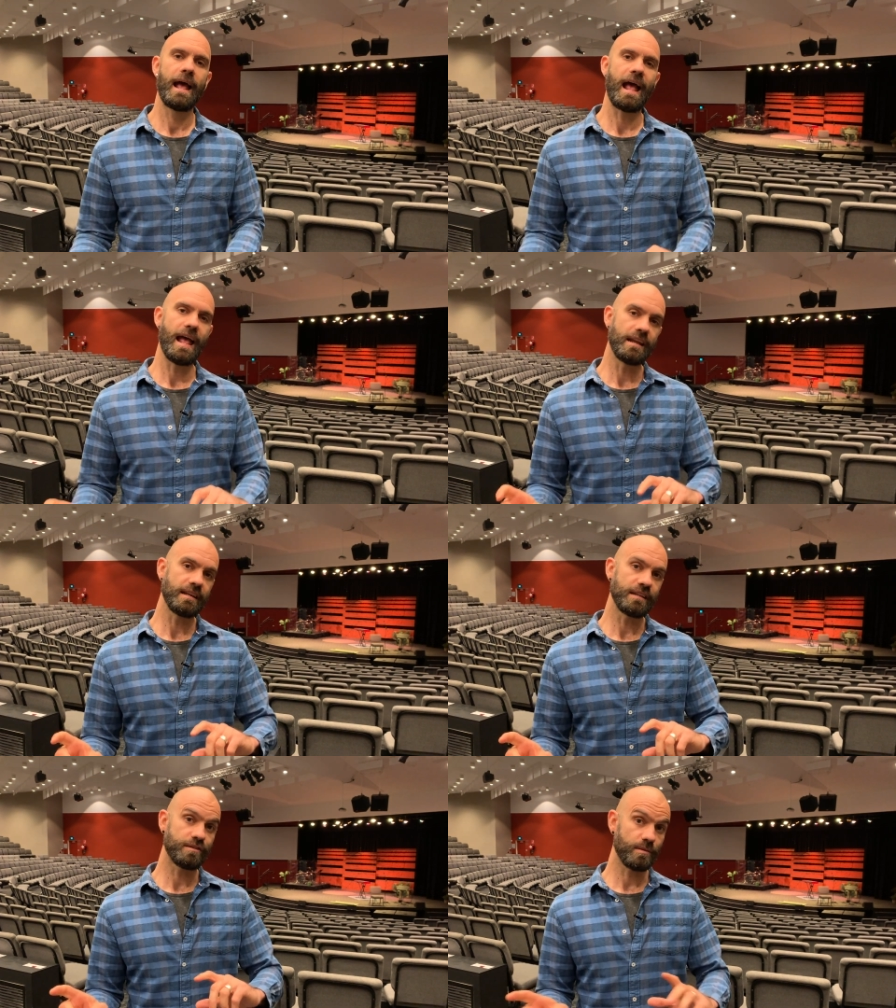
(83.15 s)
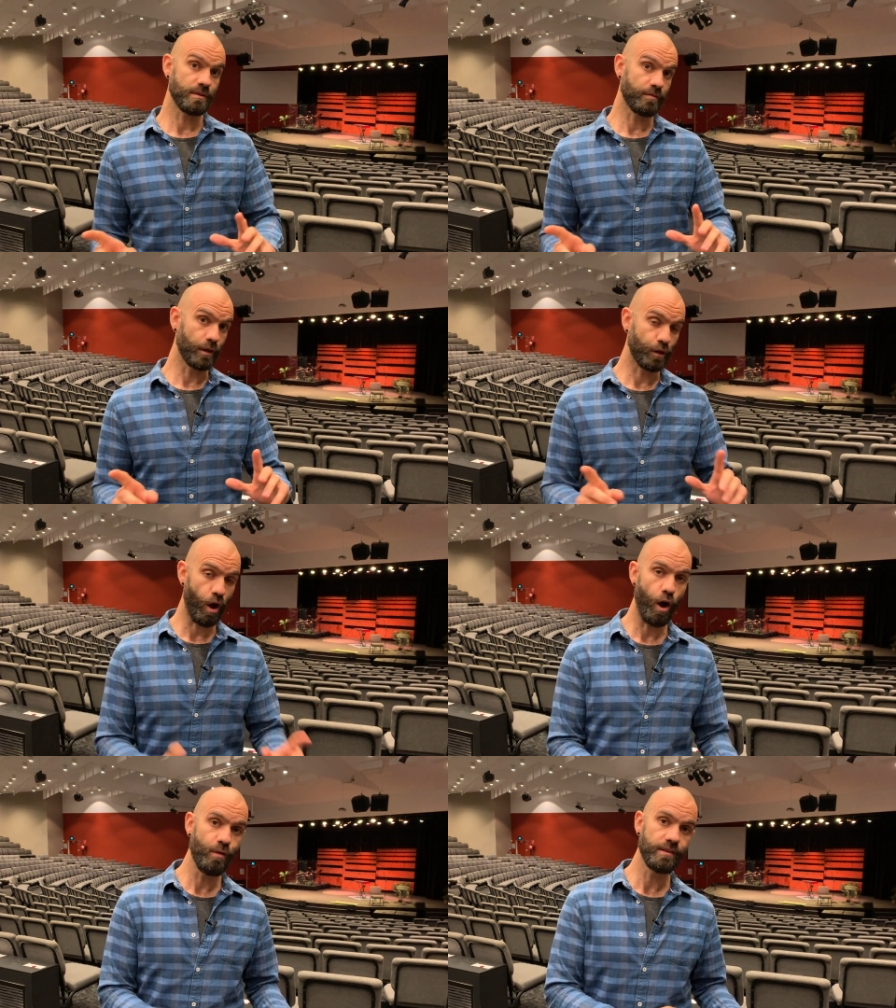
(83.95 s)
And in terms of the
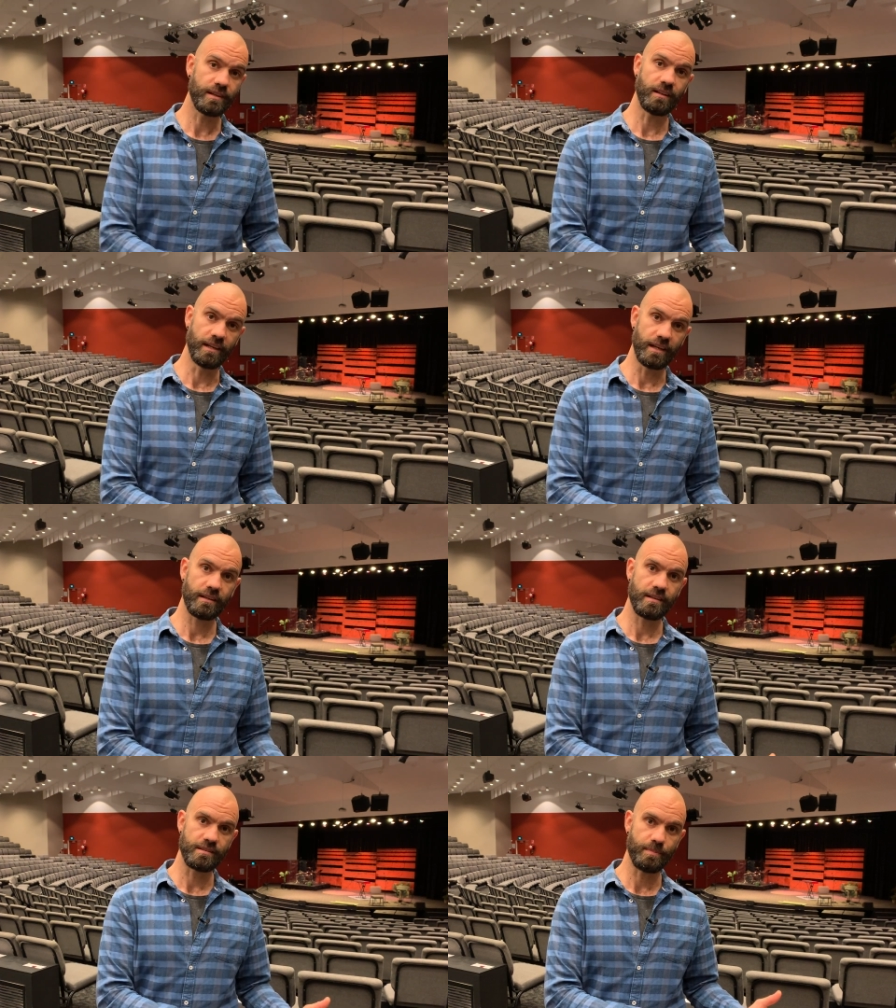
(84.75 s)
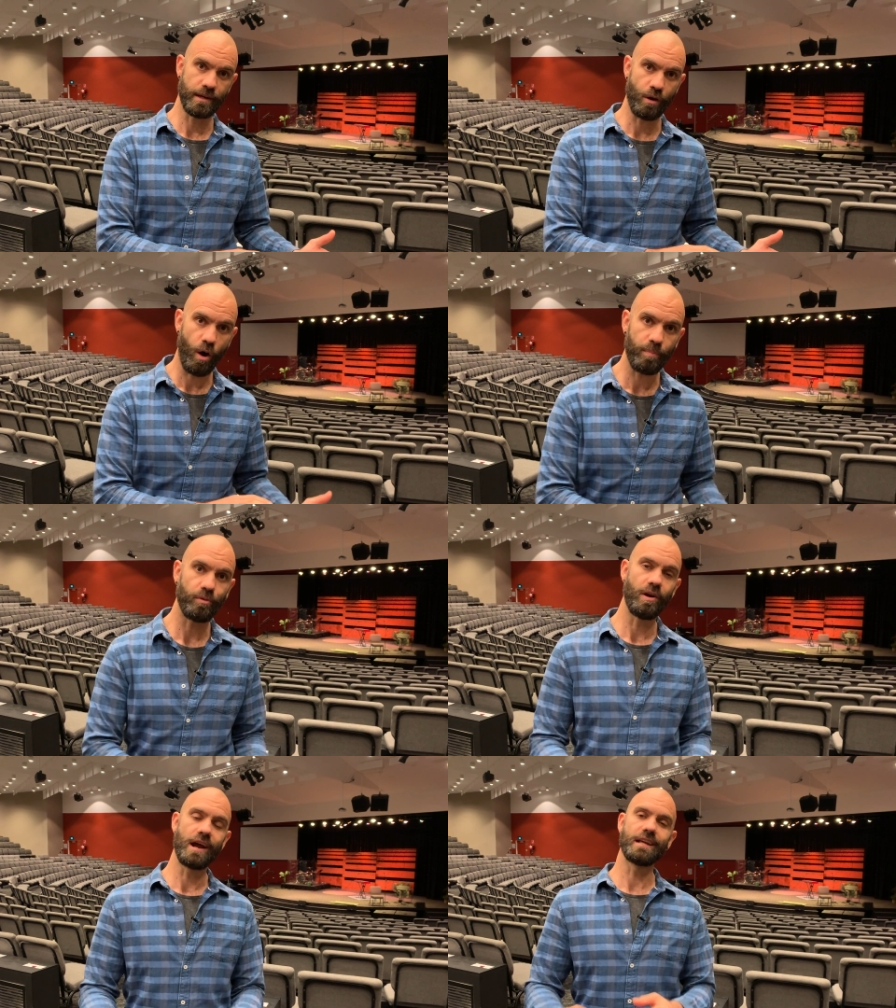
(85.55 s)
COVID clinic that's been
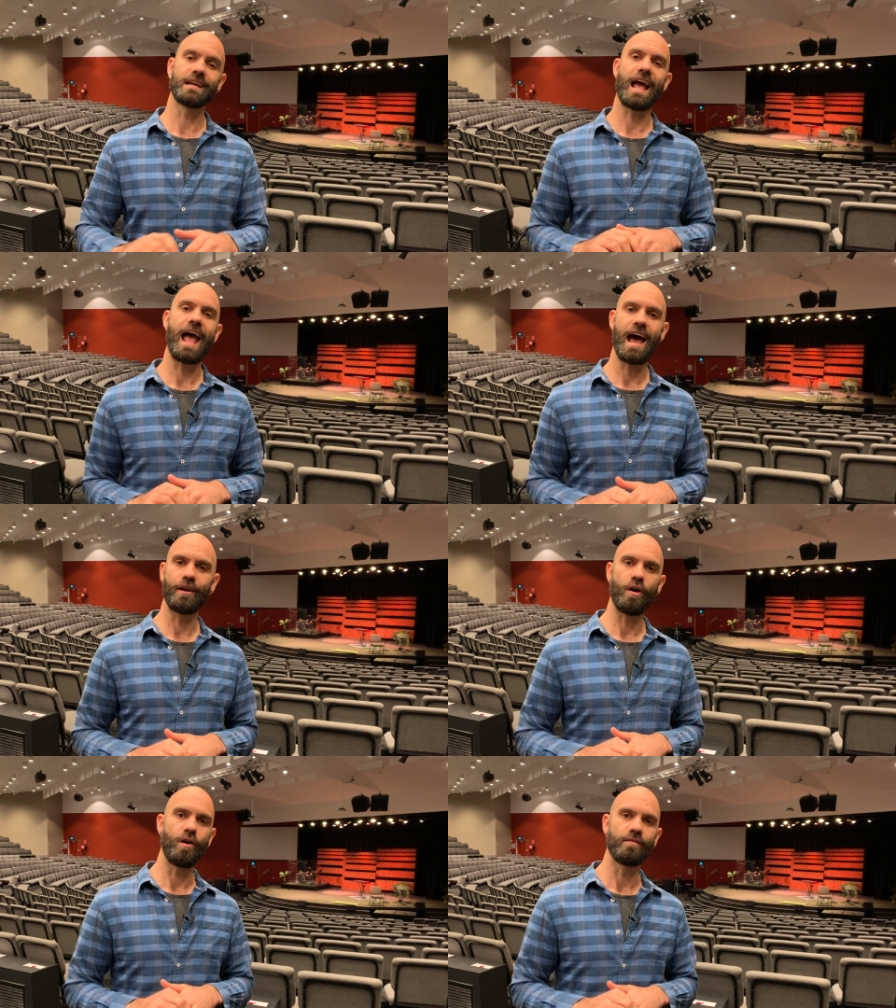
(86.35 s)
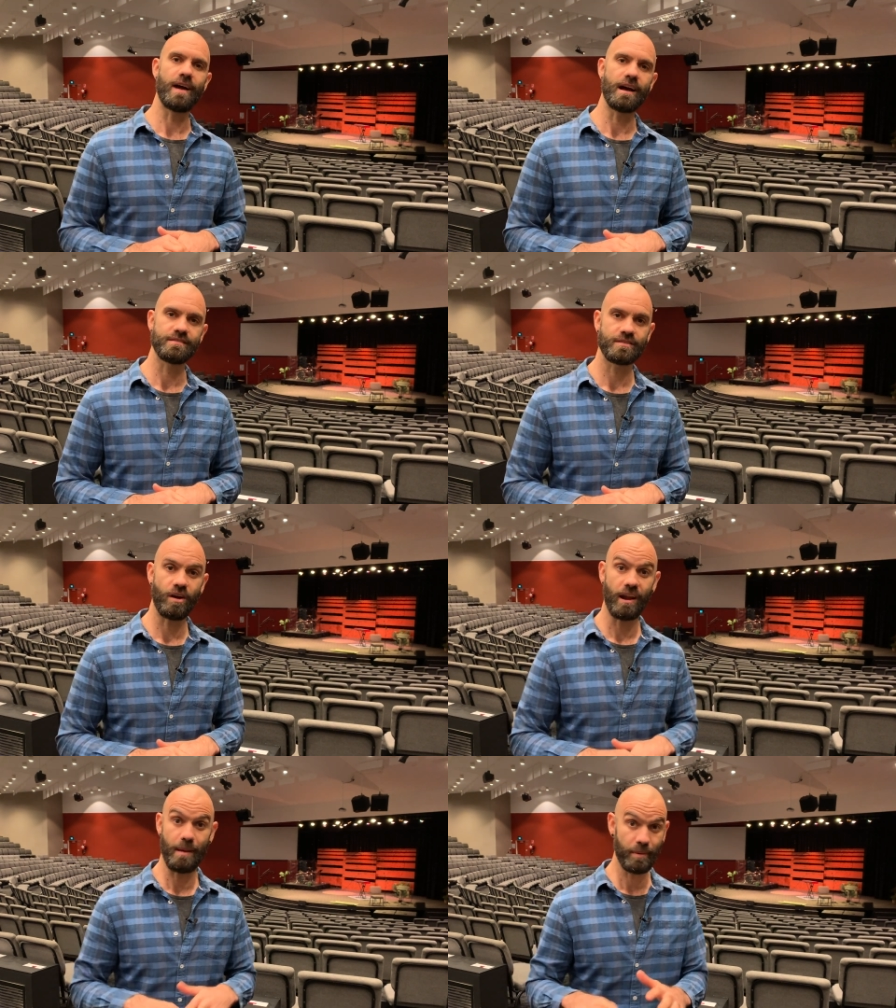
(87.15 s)
operating out of our
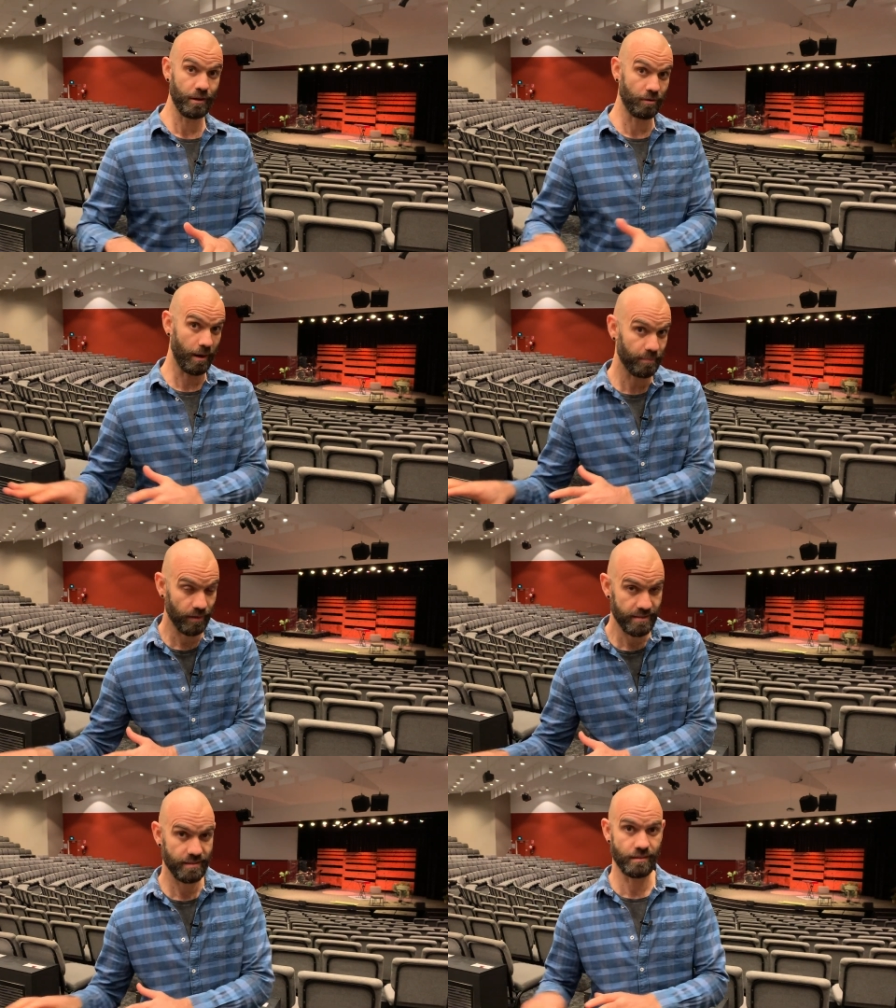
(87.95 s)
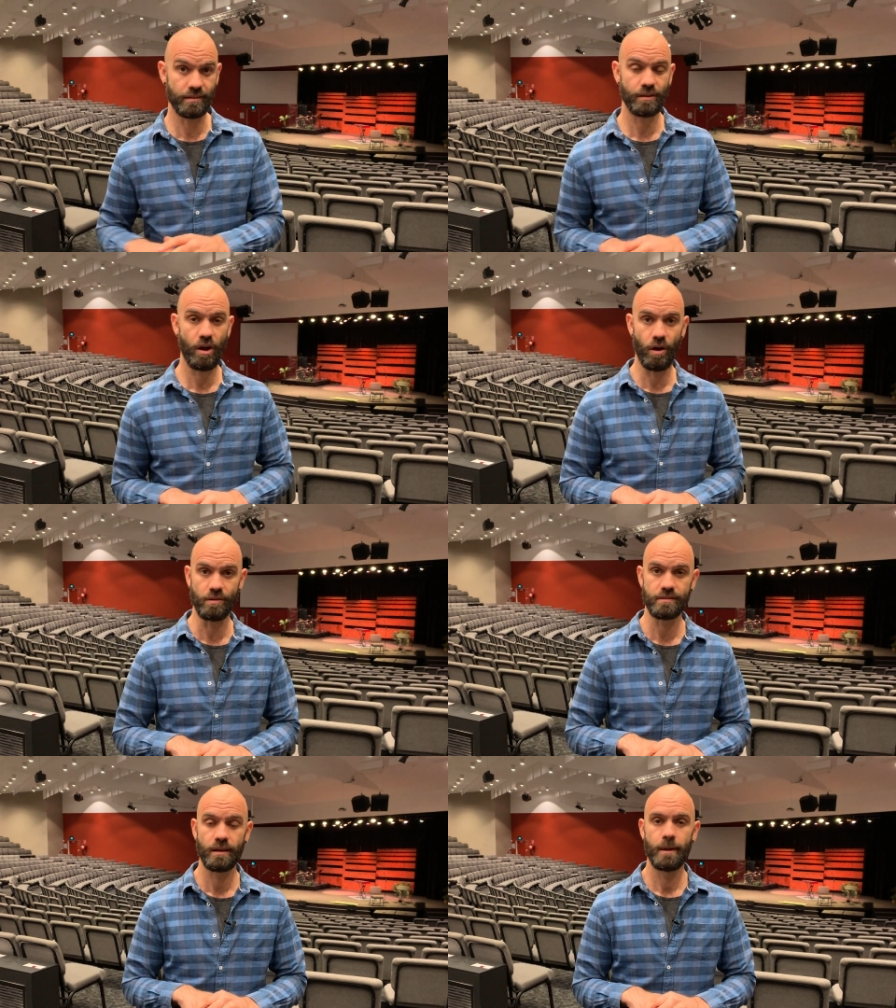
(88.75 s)
site and been a great blessing to the
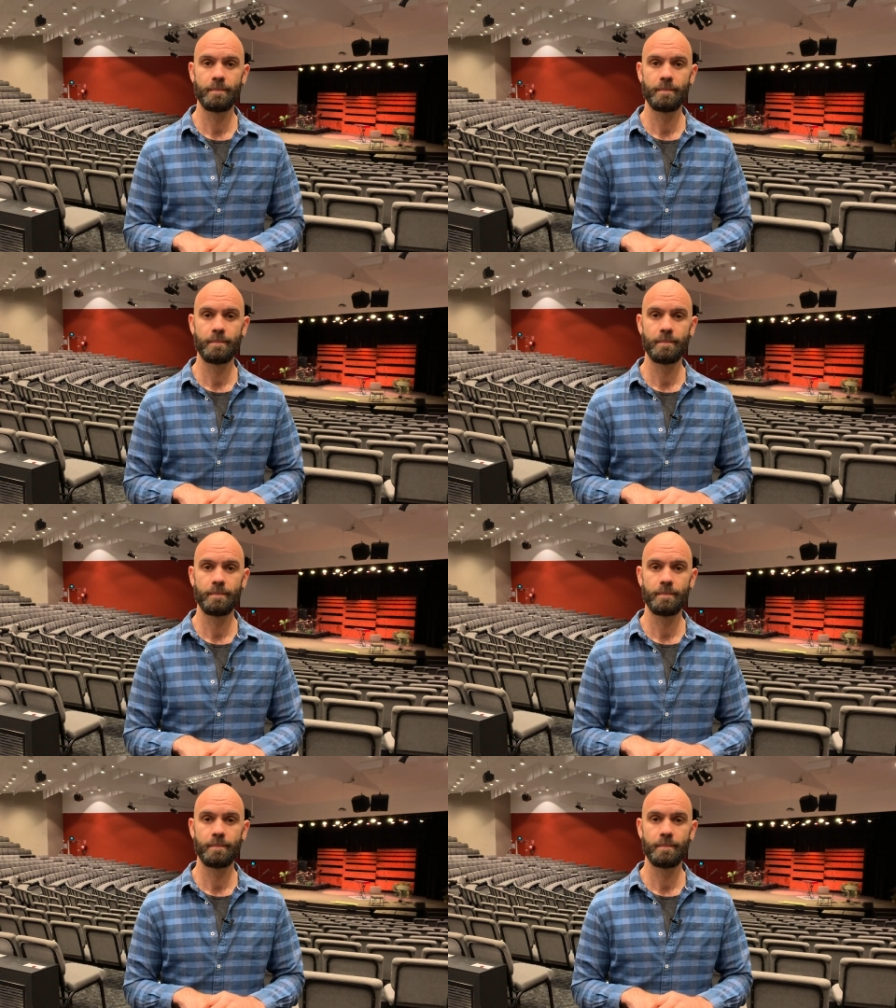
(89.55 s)
coast,